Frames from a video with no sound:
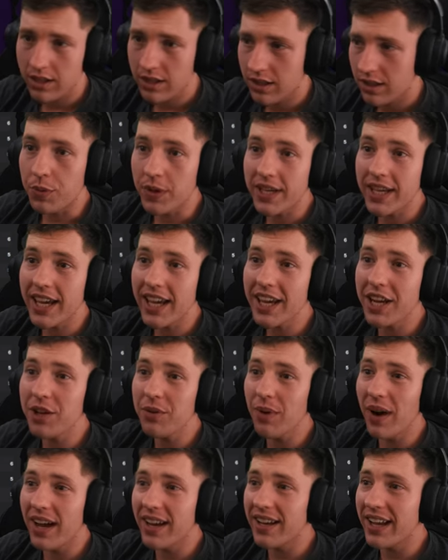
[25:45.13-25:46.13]
Did we get
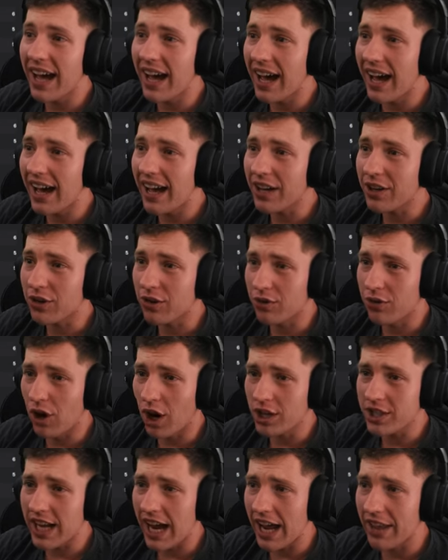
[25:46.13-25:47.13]
anyone
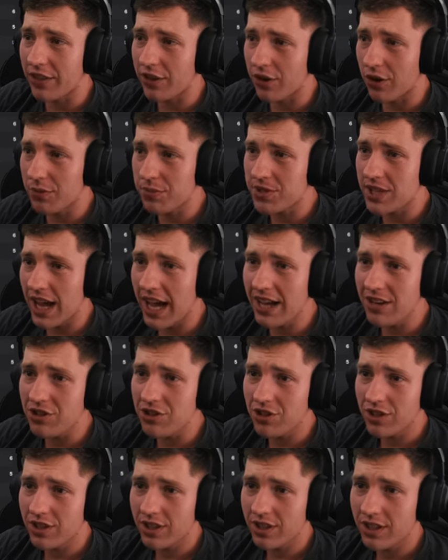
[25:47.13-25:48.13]
knocked out of the group
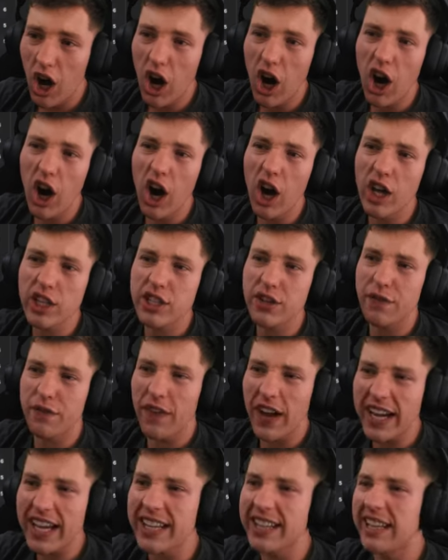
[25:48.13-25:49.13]
stage? Oh, it's a
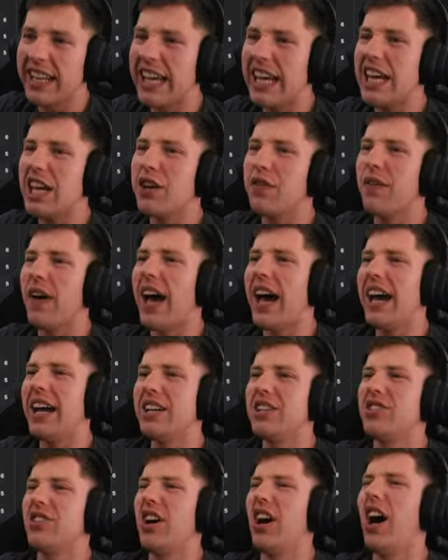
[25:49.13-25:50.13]
fucking league
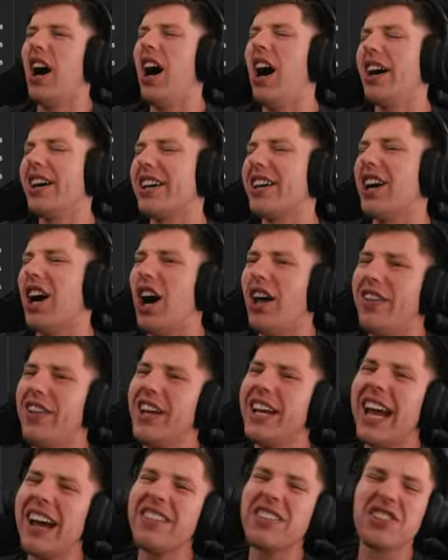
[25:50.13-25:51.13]
phase. Oh, God.
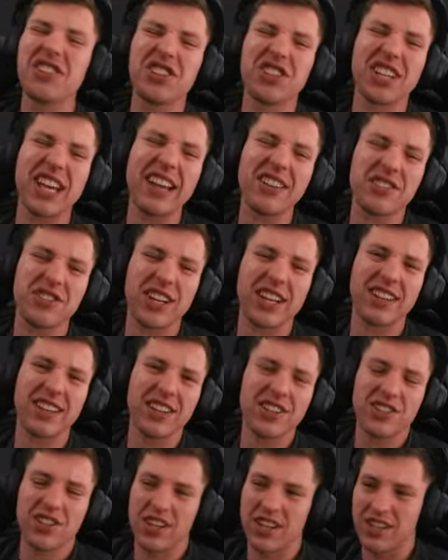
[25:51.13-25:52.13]
Look how disgusting
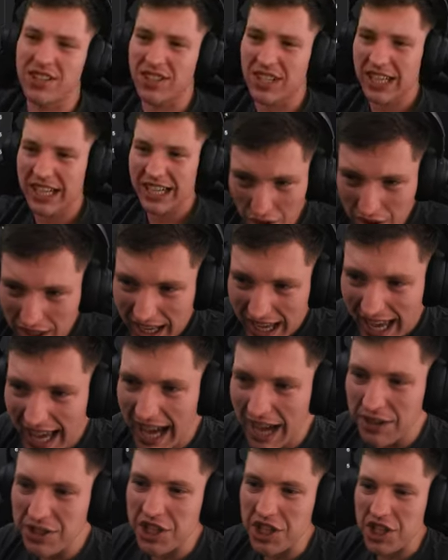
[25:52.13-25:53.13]
this is. Look
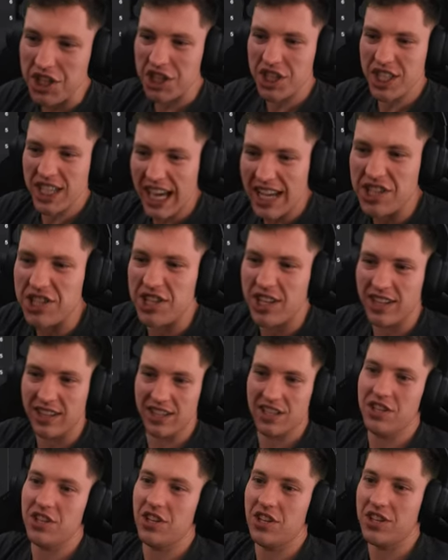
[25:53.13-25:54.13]
how
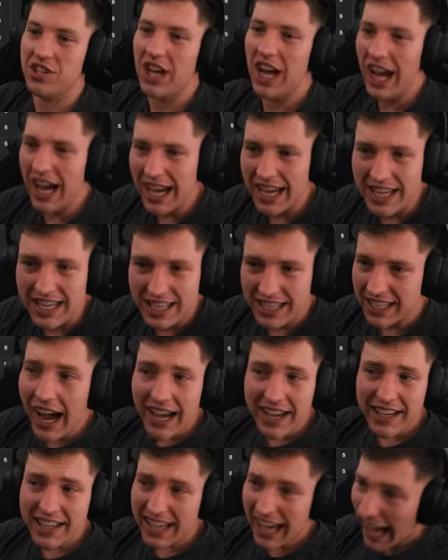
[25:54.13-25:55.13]
disgusting this is. I
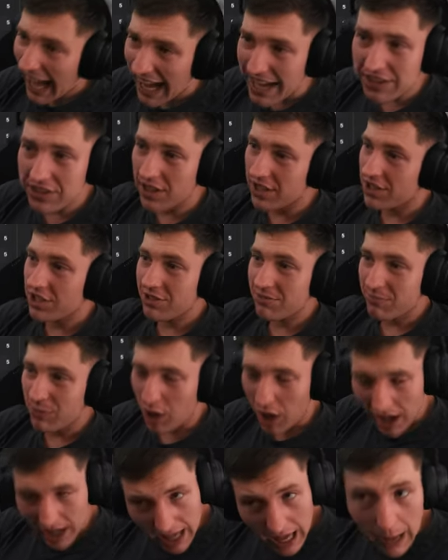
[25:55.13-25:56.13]
hate this.
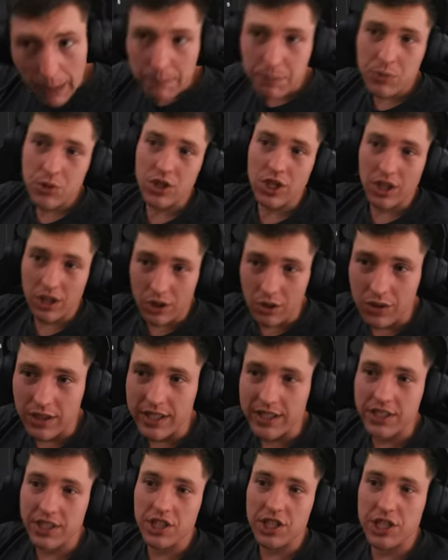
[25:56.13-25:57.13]
I
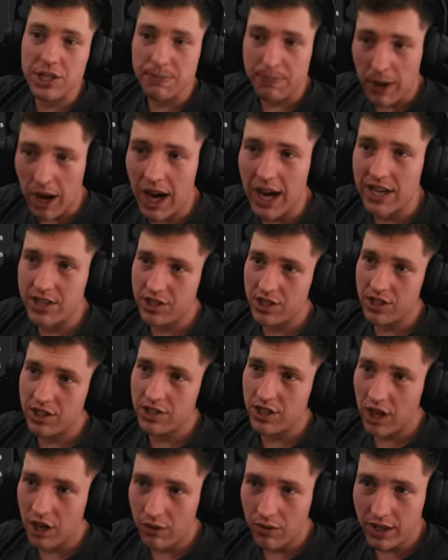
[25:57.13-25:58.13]
absolutely despise
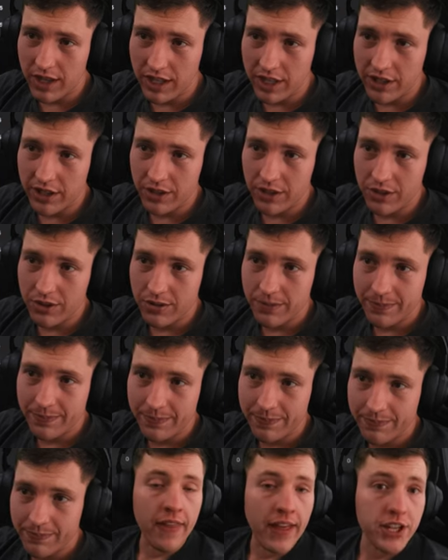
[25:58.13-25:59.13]
this. I really do.
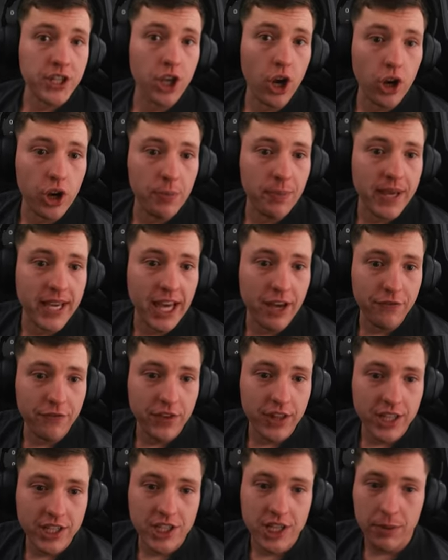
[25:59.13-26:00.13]
Now, that's going to be it
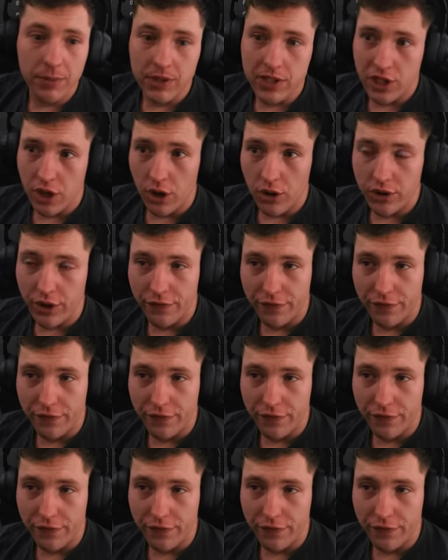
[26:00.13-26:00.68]
for this episode.